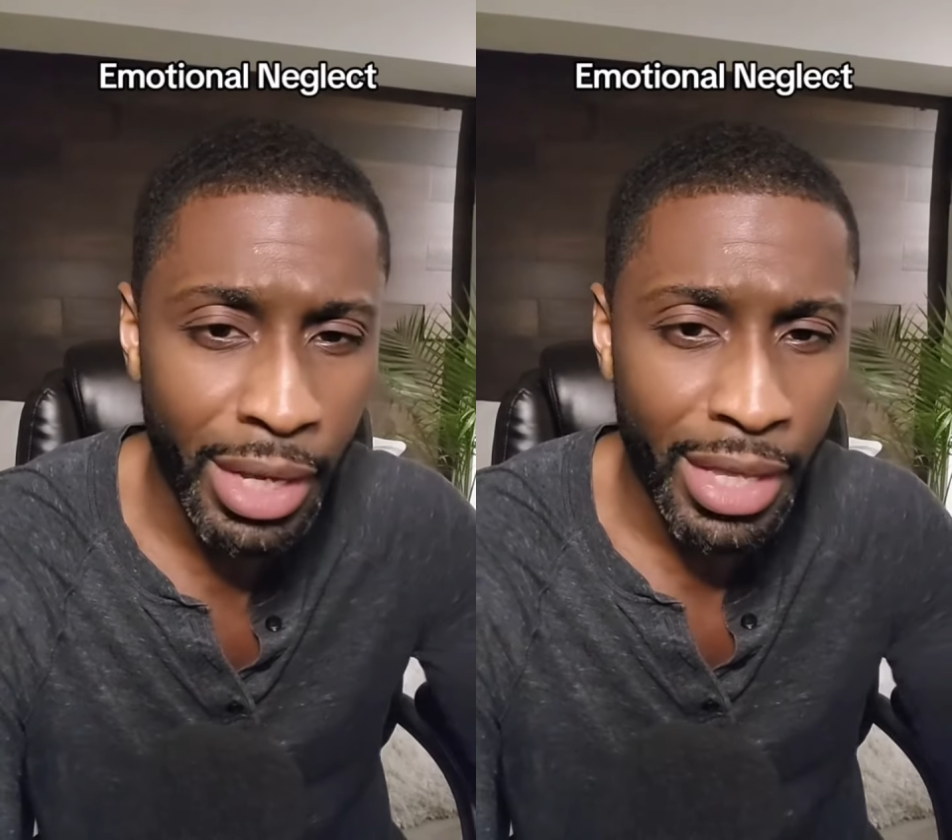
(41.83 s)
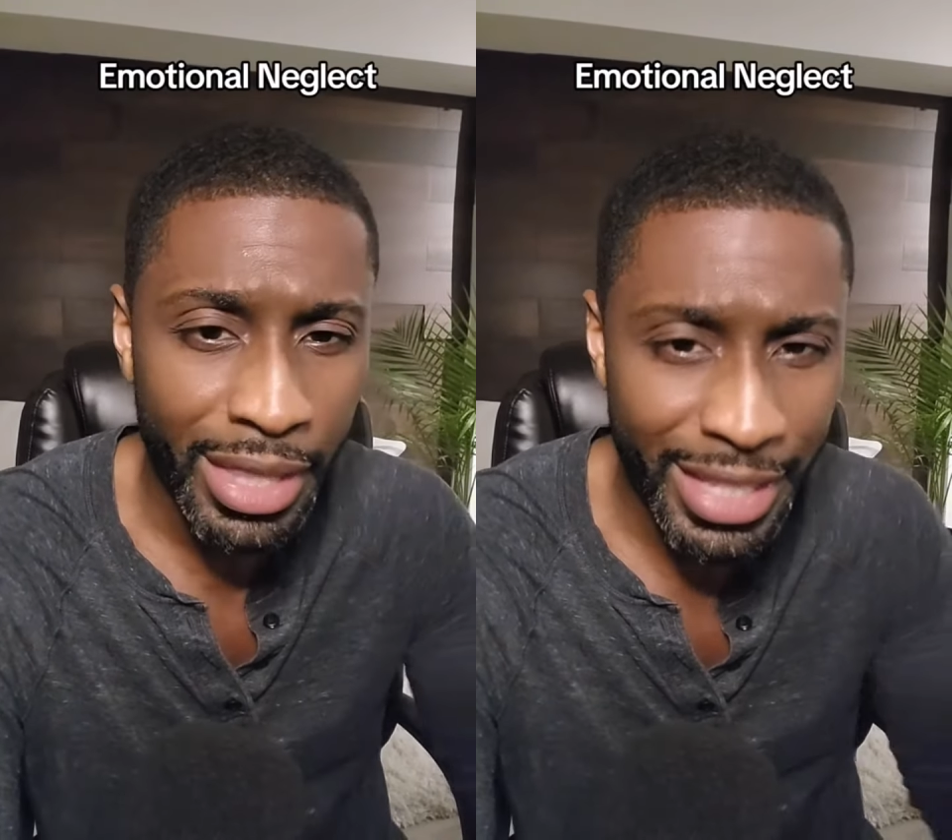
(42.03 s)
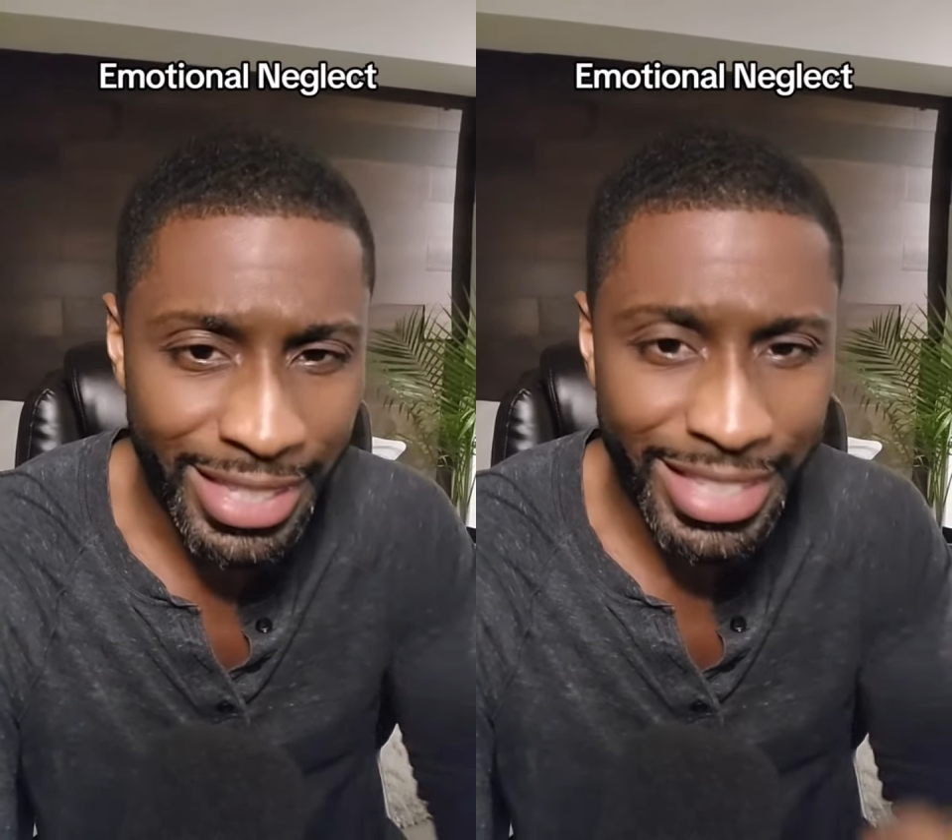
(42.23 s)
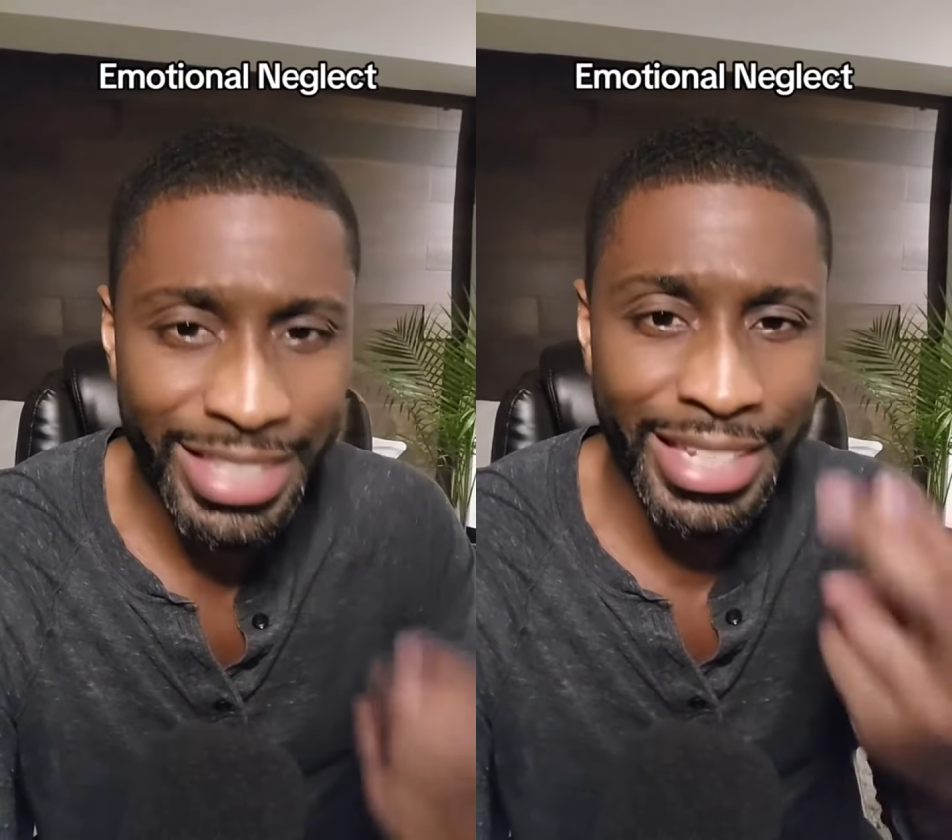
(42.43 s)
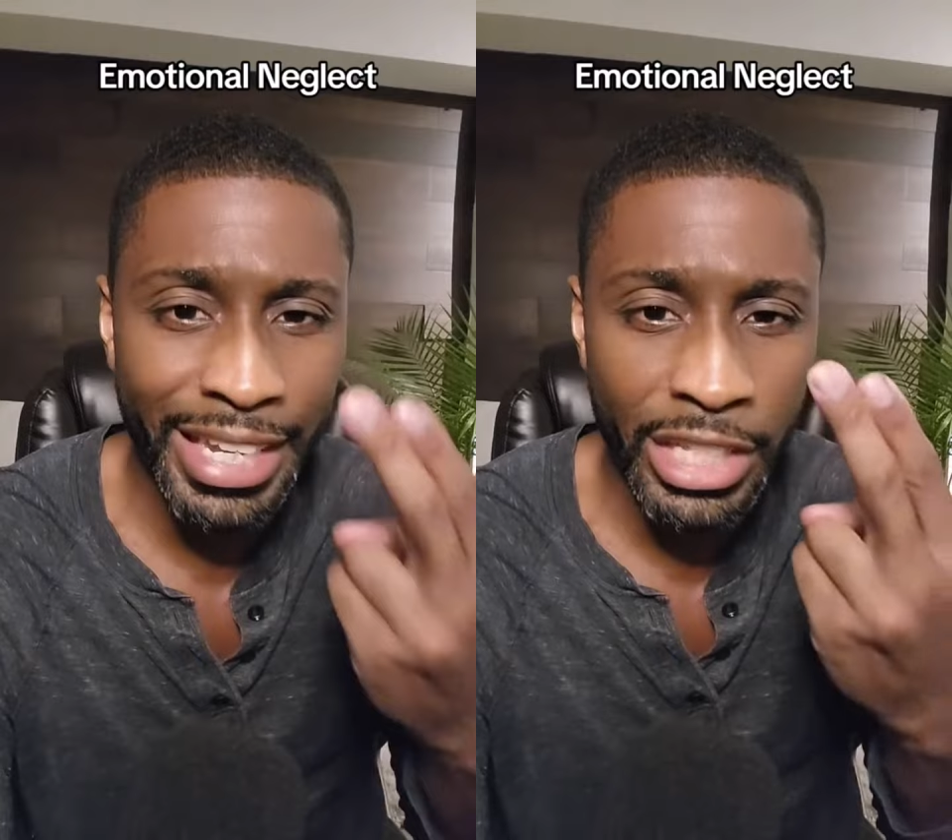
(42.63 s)
This
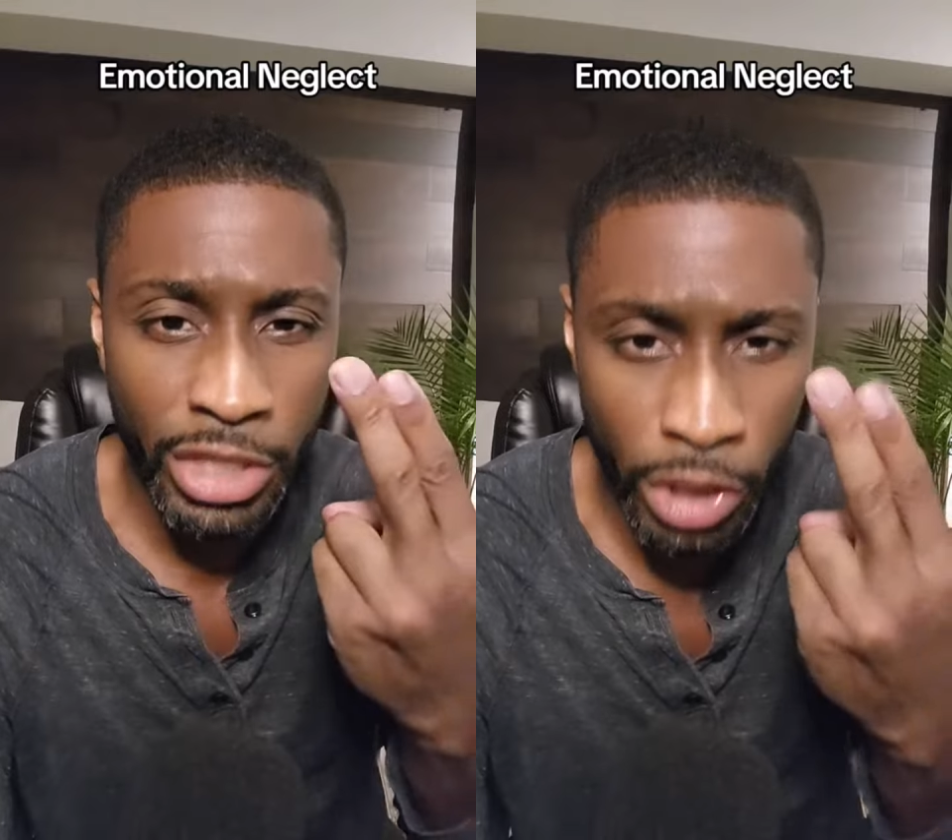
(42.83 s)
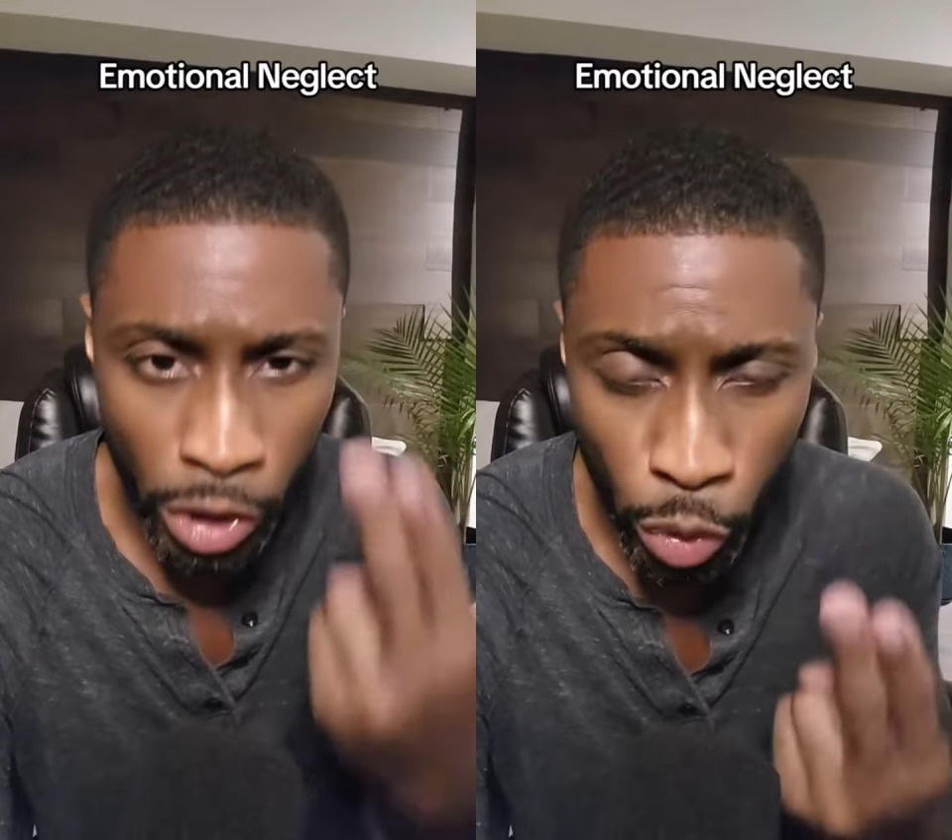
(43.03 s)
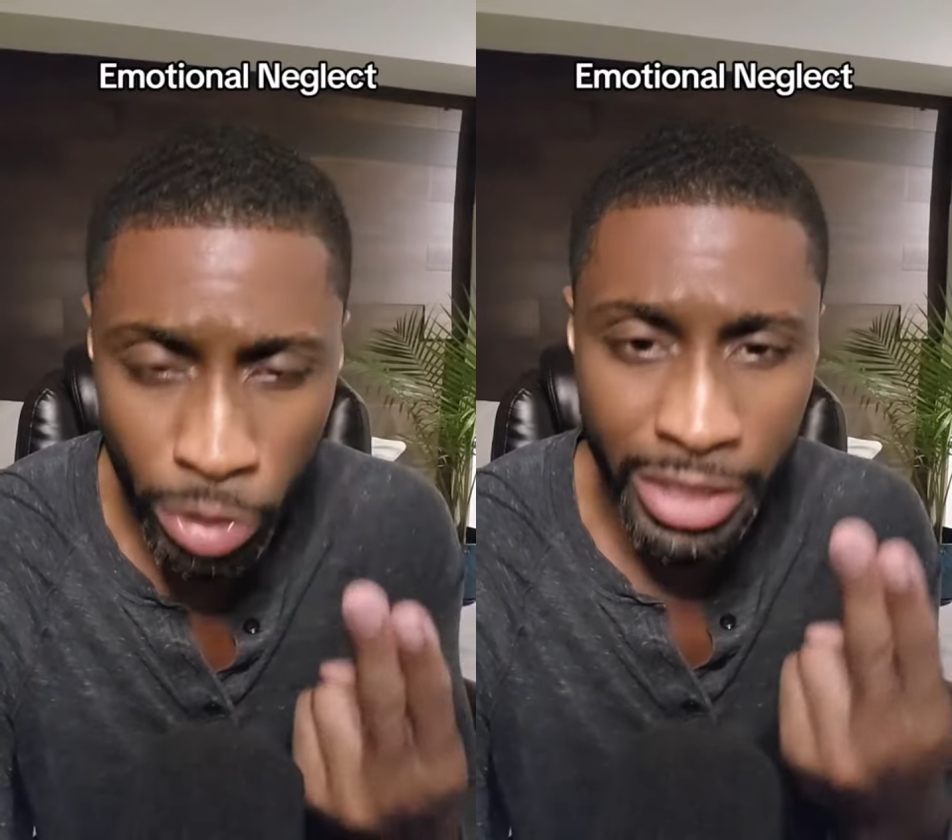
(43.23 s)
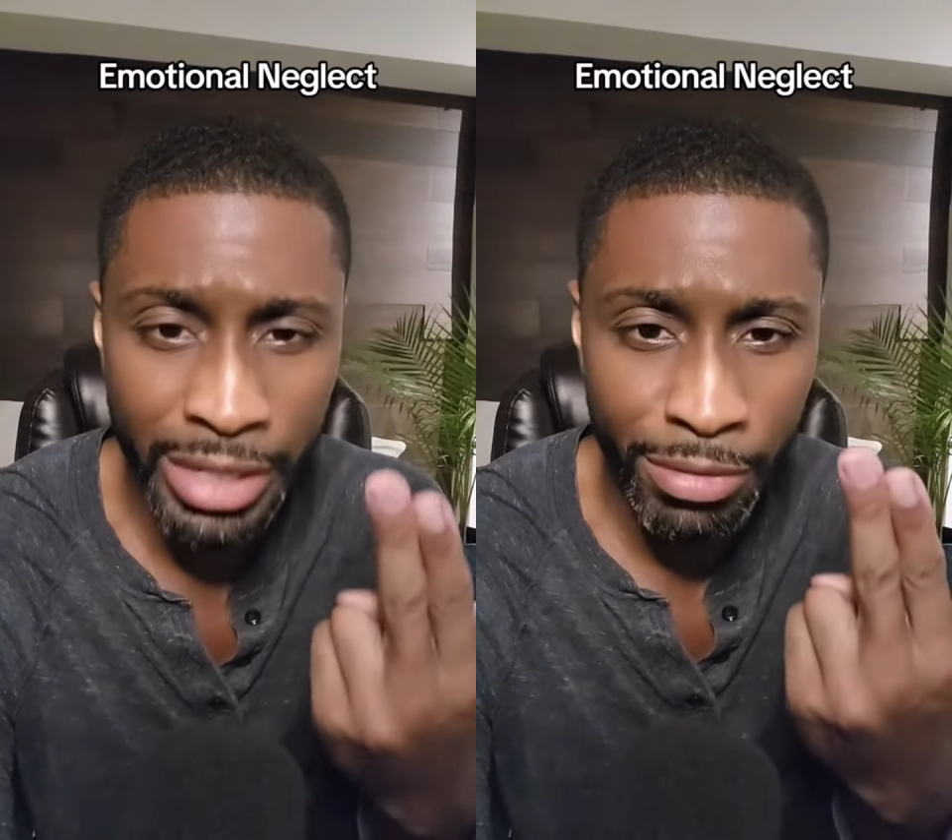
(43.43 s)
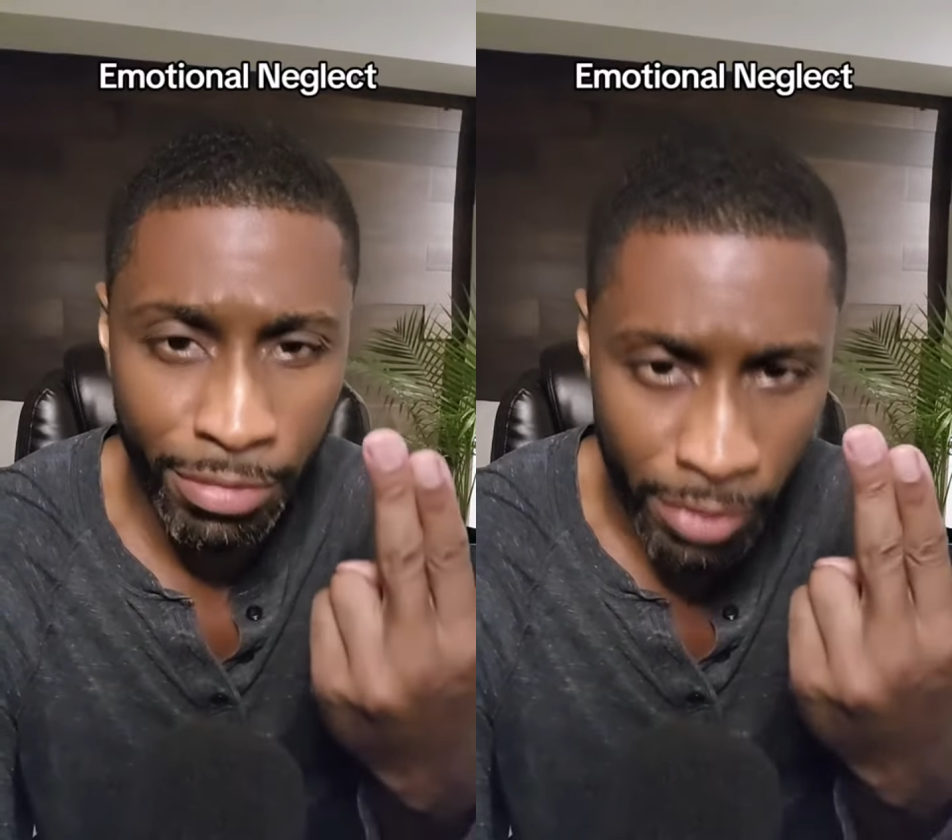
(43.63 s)
is an
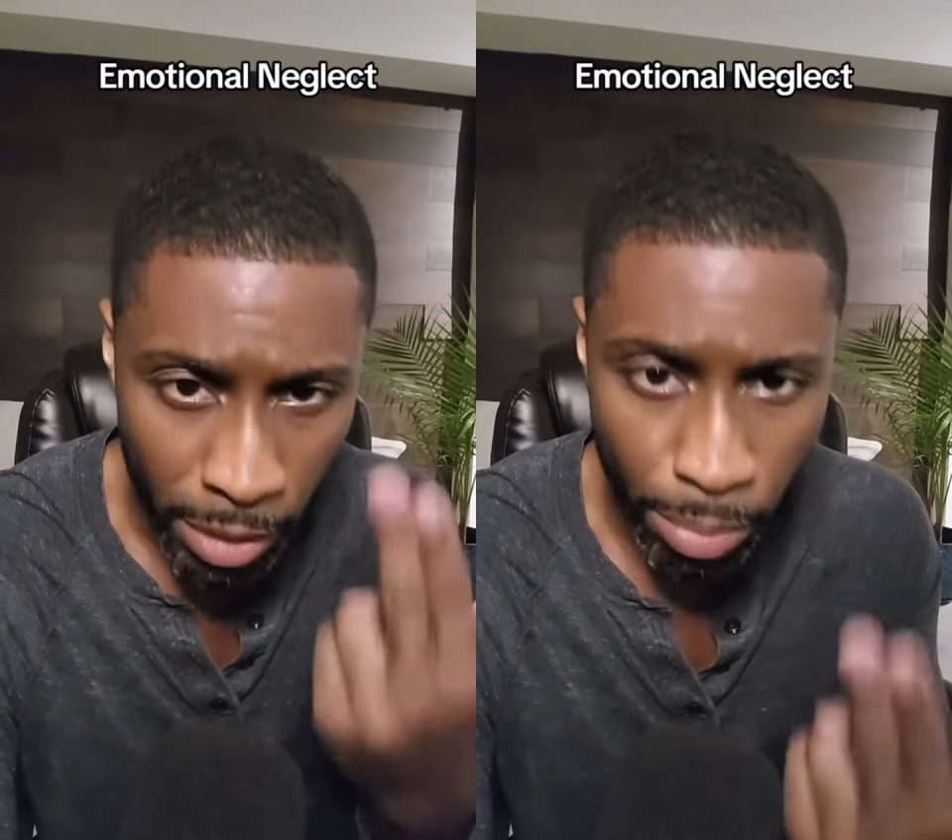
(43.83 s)
exclusive